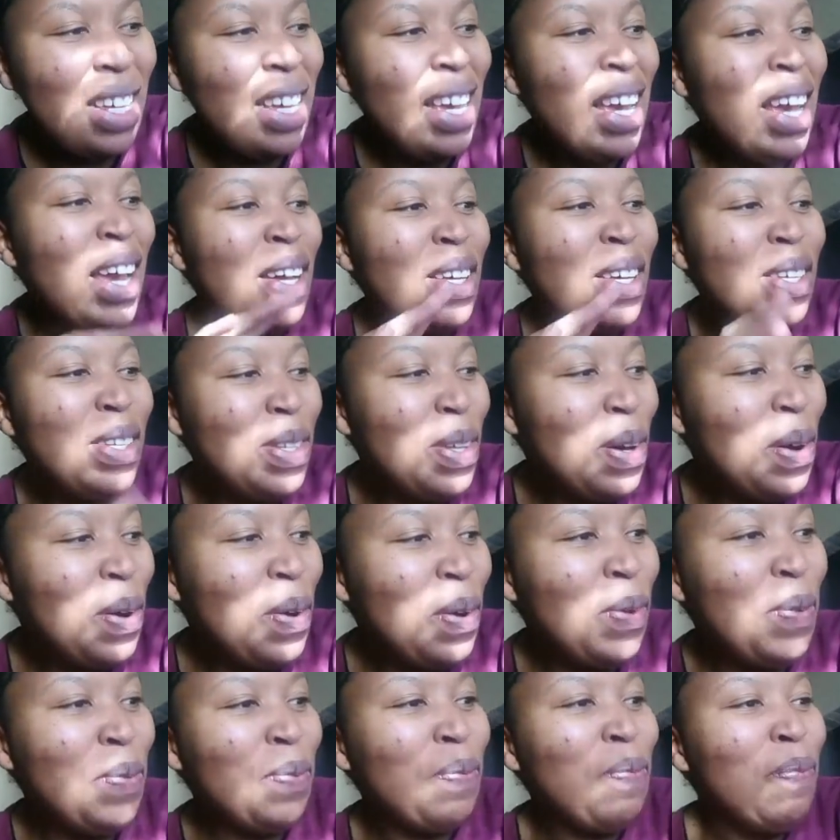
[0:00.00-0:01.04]
So
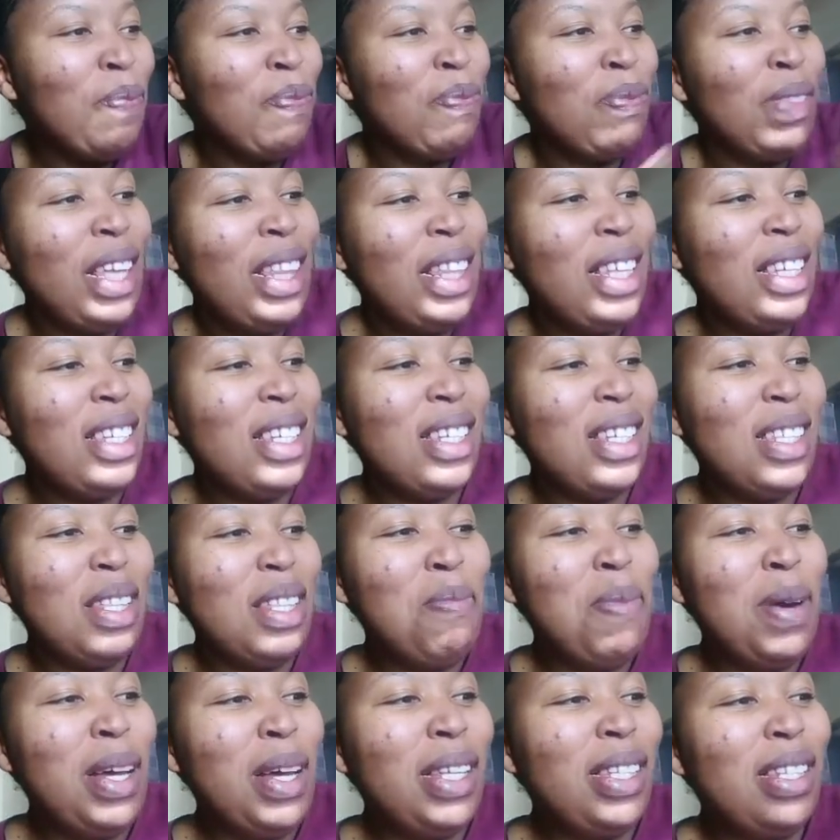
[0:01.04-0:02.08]
this is the pattern
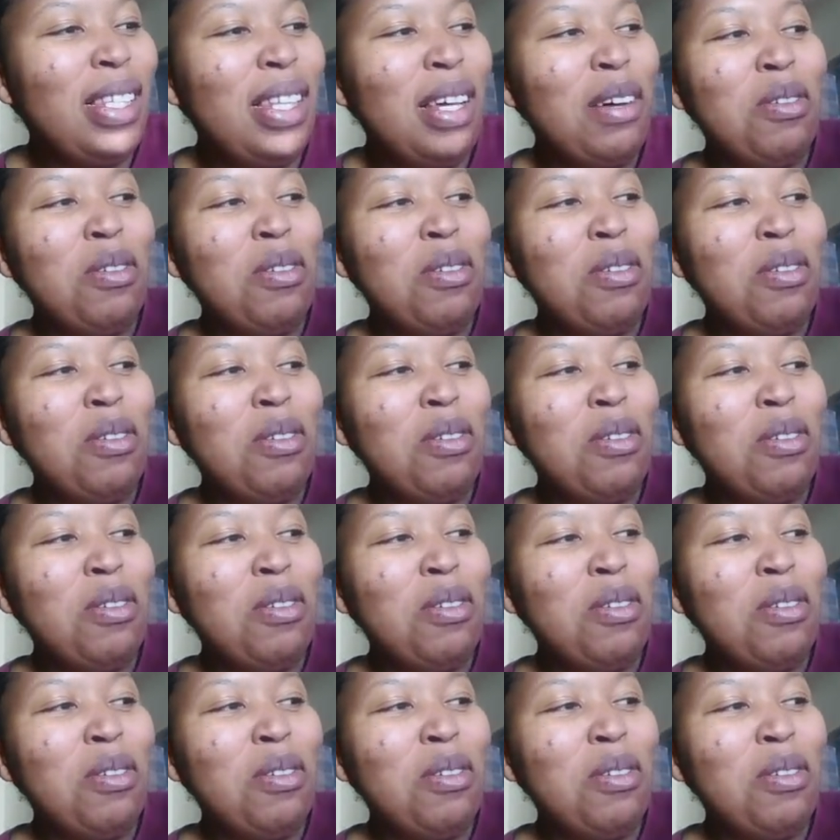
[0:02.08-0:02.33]
that we'll be